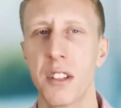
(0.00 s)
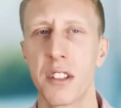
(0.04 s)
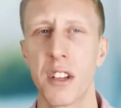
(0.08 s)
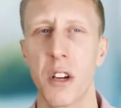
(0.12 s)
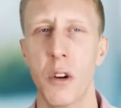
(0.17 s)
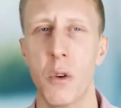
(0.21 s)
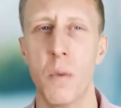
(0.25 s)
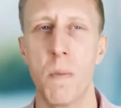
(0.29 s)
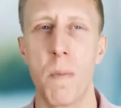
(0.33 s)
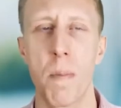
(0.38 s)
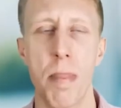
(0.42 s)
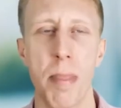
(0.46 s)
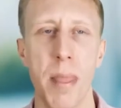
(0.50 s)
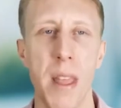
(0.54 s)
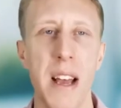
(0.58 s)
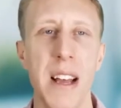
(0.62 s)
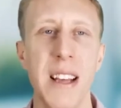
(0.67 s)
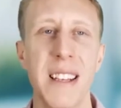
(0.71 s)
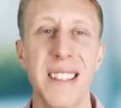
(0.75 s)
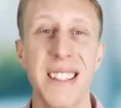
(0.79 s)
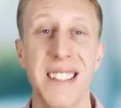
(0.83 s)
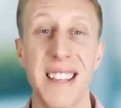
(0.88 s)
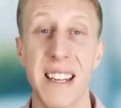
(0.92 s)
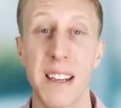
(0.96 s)
So,
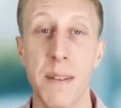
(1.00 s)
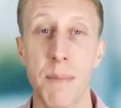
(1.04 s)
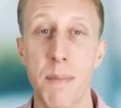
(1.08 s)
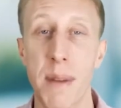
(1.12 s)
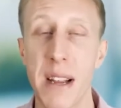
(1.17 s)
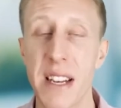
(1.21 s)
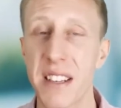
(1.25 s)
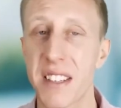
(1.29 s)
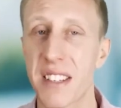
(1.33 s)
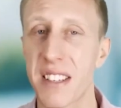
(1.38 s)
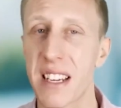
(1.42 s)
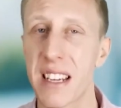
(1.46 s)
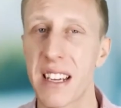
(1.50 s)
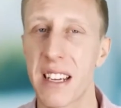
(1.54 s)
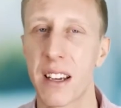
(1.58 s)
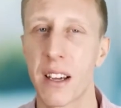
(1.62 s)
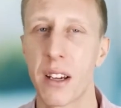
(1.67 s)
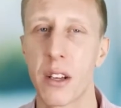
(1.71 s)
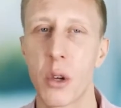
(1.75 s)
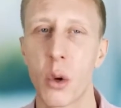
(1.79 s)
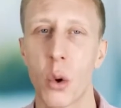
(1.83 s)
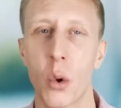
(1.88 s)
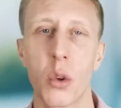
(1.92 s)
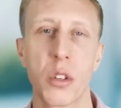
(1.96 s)

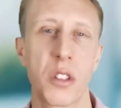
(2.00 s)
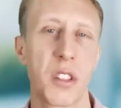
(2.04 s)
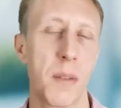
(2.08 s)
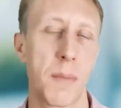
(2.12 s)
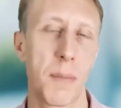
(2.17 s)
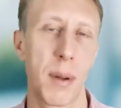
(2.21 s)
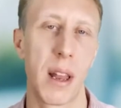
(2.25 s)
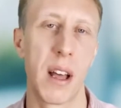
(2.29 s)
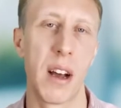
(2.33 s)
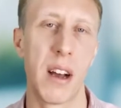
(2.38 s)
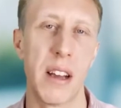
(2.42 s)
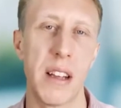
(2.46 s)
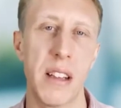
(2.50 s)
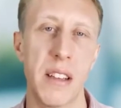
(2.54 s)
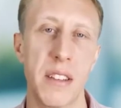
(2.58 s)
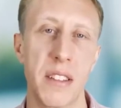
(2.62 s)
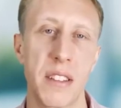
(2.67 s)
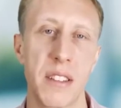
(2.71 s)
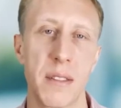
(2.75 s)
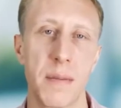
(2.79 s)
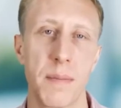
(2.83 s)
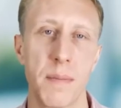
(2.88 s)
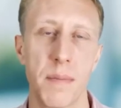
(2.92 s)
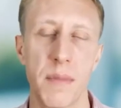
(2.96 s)
segmenting your
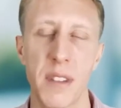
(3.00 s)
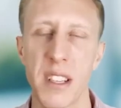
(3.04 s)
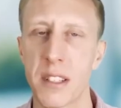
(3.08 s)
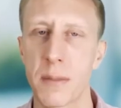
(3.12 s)
suppliers.